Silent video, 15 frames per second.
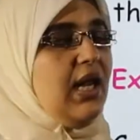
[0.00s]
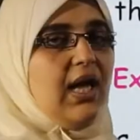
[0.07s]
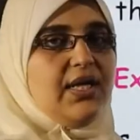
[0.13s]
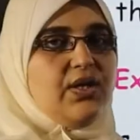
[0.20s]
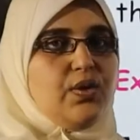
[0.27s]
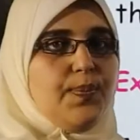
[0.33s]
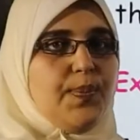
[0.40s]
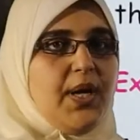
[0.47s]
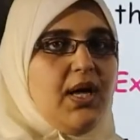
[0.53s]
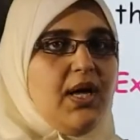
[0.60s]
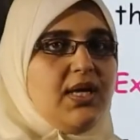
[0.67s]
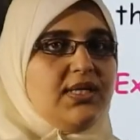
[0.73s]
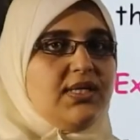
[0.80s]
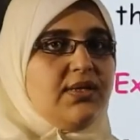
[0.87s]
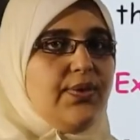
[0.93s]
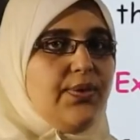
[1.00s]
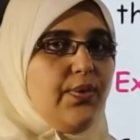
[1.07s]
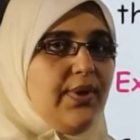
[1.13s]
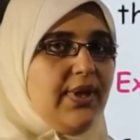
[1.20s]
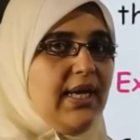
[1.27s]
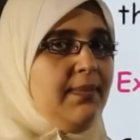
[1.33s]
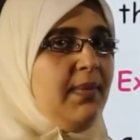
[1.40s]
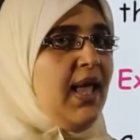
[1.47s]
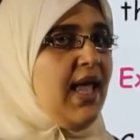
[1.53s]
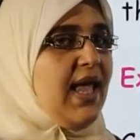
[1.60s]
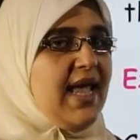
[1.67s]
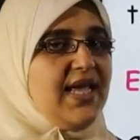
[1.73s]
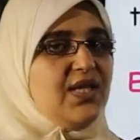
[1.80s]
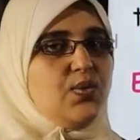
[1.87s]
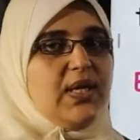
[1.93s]
light to pass through them,
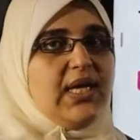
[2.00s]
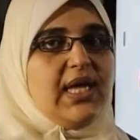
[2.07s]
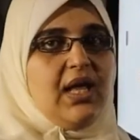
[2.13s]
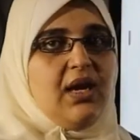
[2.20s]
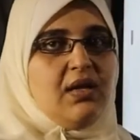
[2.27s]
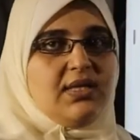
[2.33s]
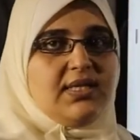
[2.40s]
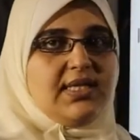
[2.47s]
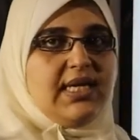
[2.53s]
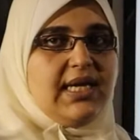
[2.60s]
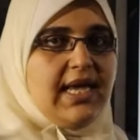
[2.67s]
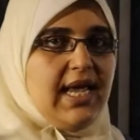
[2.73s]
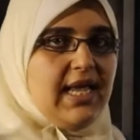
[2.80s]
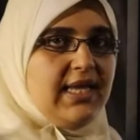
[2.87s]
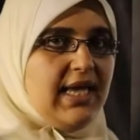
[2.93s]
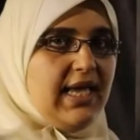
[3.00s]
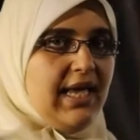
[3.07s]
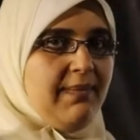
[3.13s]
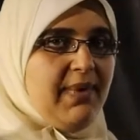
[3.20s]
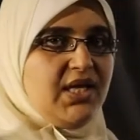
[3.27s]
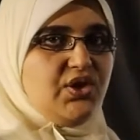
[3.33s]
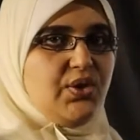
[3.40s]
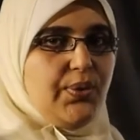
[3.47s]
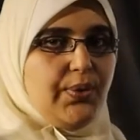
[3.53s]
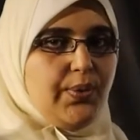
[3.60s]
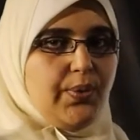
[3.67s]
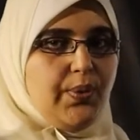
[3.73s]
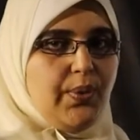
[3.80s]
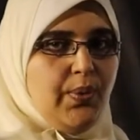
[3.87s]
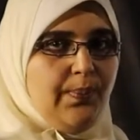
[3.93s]
and we cannot see any image
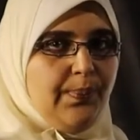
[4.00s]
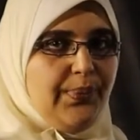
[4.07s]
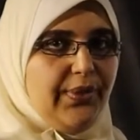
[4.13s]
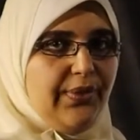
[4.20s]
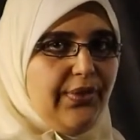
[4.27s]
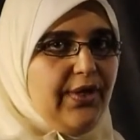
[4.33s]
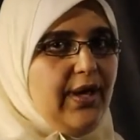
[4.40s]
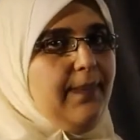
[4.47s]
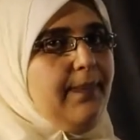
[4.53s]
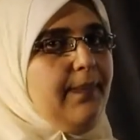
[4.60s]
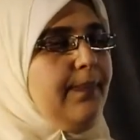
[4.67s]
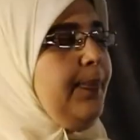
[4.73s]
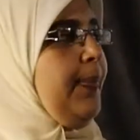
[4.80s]
through them.